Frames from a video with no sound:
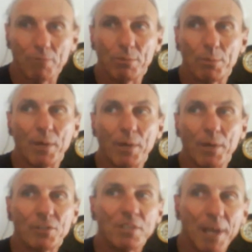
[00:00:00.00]
and
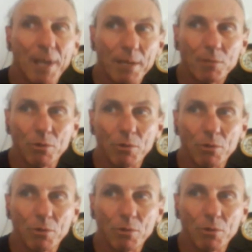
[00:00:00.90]
reverberation times
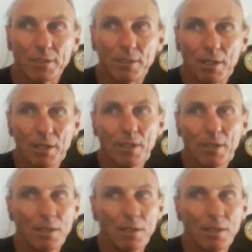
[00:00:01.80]
cross,